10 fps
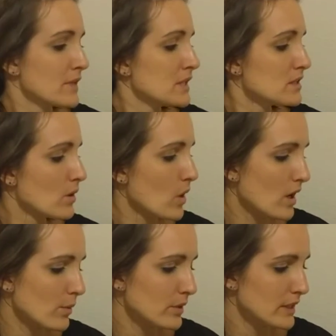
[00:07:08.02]
So
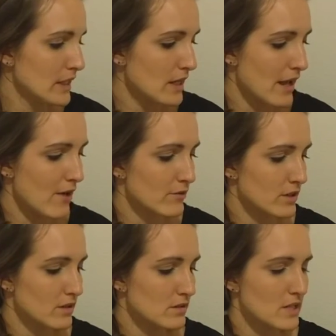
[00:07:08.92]
I will link, I have
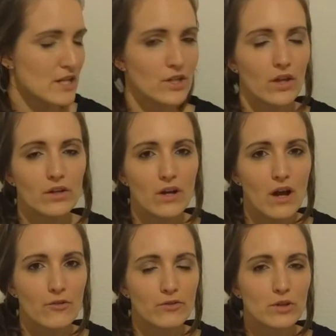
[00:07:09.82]
a $10
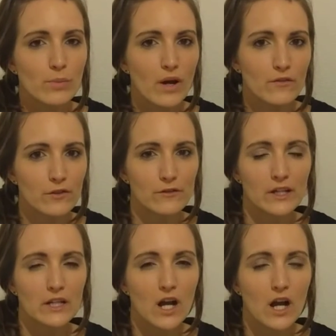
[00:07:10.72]
off coupon for
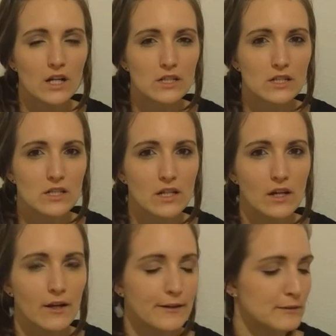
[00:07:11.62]
Vitacost.
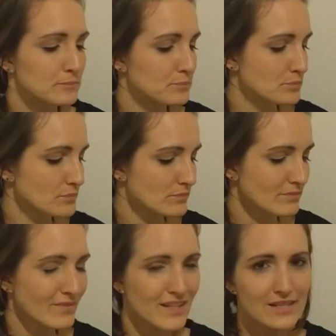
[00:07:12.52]

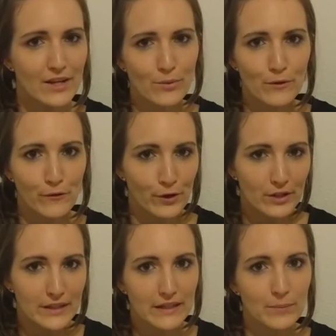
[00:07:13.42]
It's like a
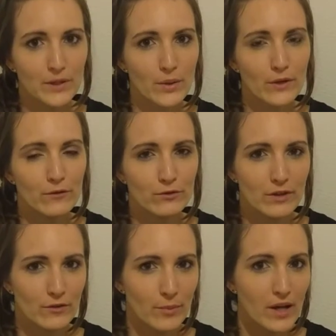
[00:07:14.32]
referral link below if you've
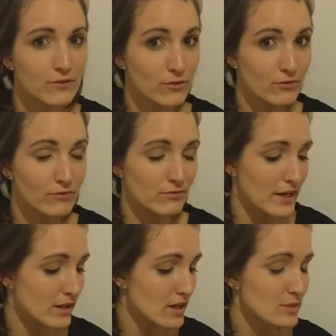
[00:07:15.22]
never bought from
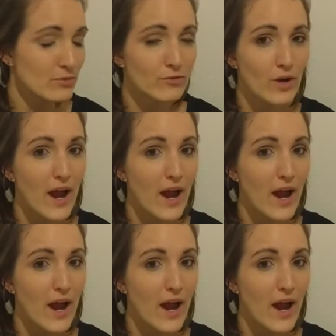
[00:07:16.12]
Vitacost before.